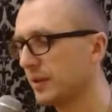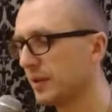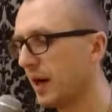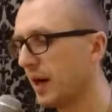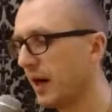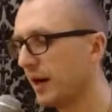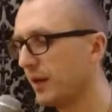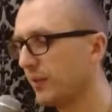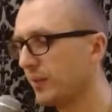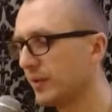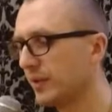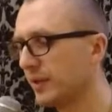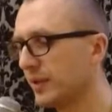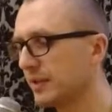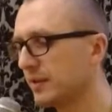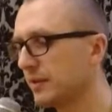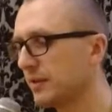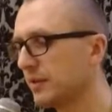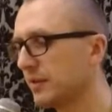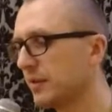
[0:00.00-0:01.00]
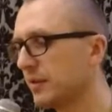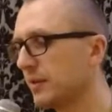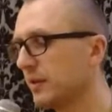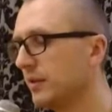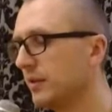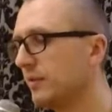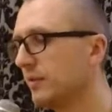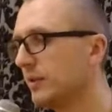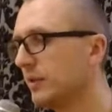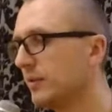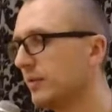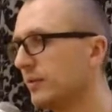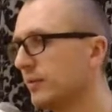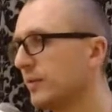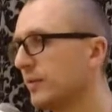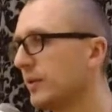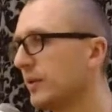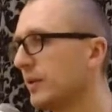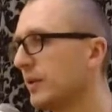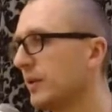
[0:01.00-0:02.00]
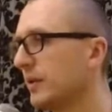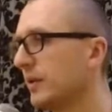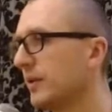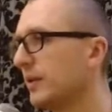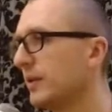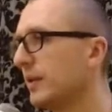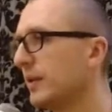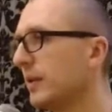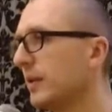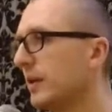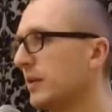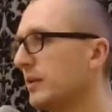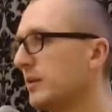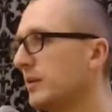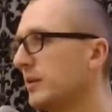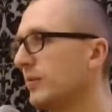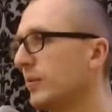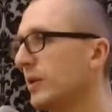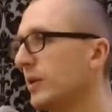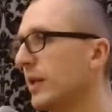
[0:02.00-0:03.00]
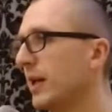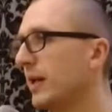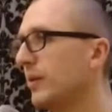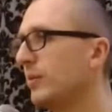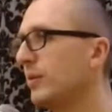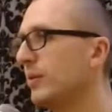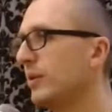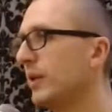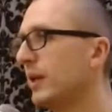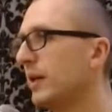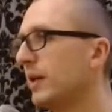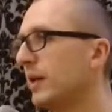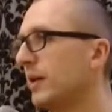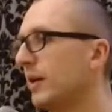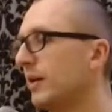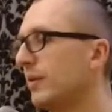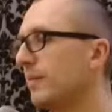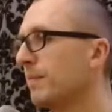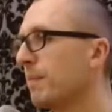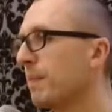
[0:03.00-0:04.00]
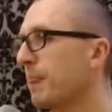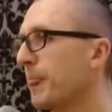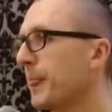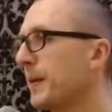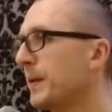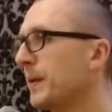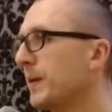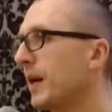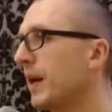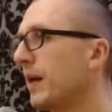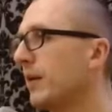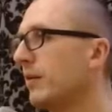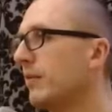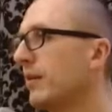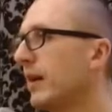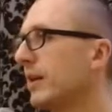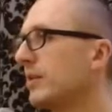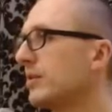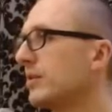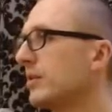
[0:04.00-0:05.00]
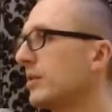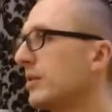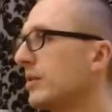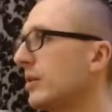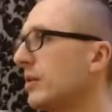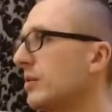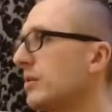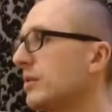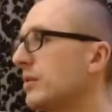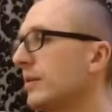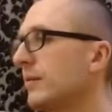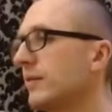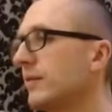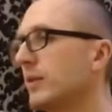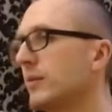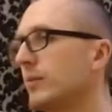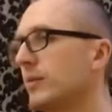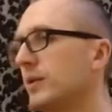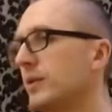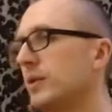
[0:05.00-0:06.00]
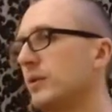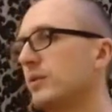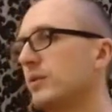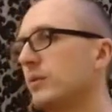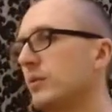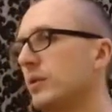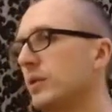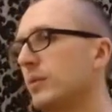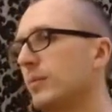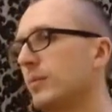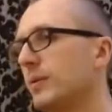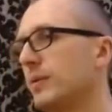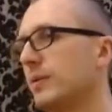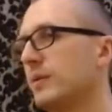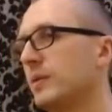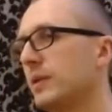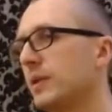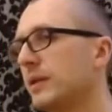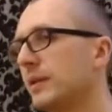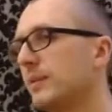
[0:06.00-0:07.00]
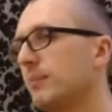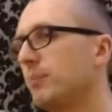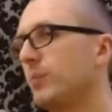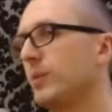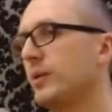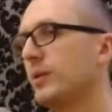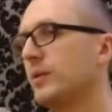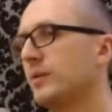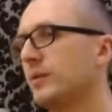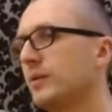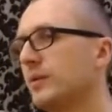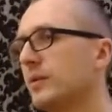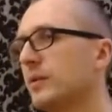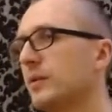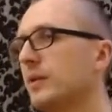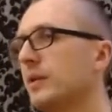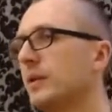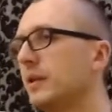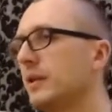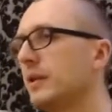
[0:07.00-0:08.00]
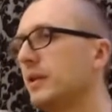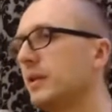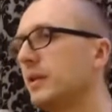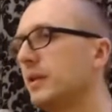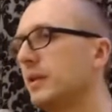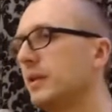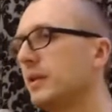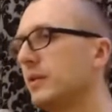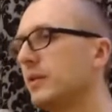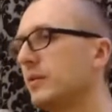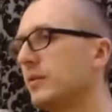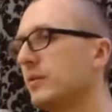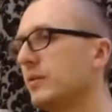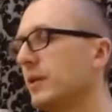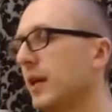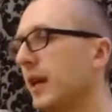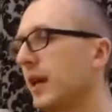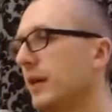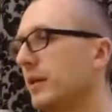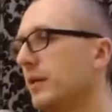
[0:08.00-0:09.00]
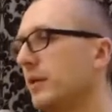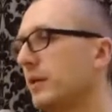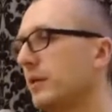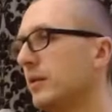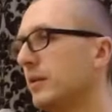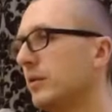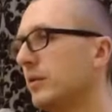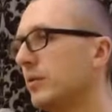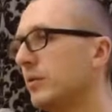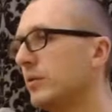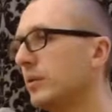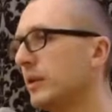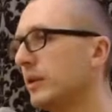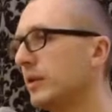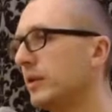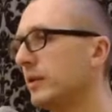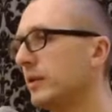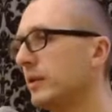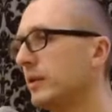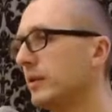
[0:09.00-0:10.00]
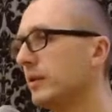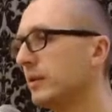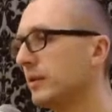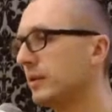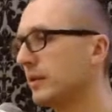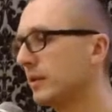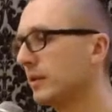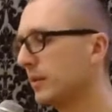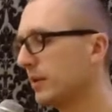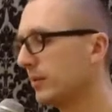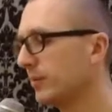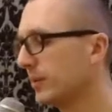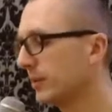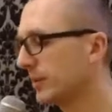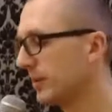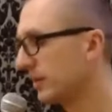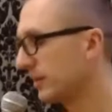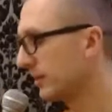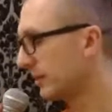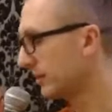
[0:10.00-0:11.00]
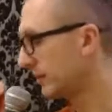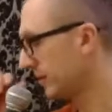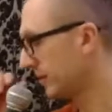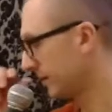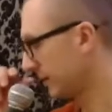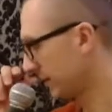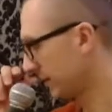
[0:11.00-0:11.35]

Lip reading: army necessary, even if the country may not be like a aggressor or something, but just to keep a certain peace in a society, that the criminals